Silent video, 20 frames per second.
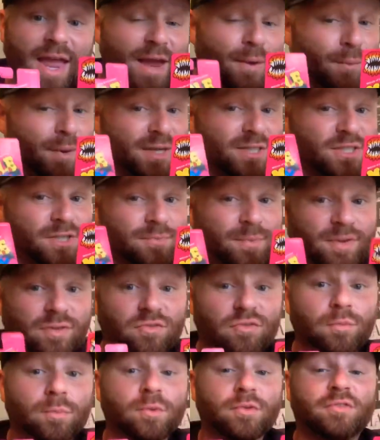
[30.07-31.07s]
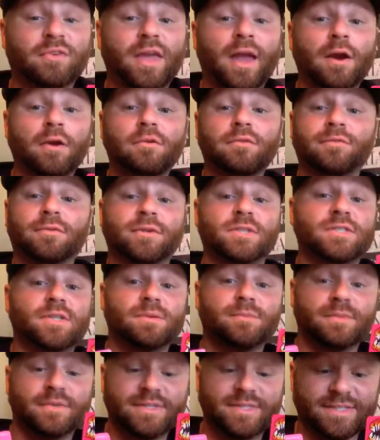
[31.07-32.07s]
which have been super scarce for
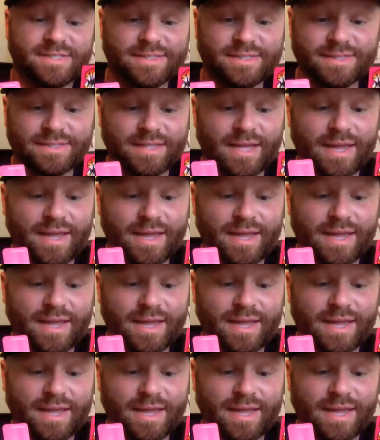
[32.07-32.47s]
some reason.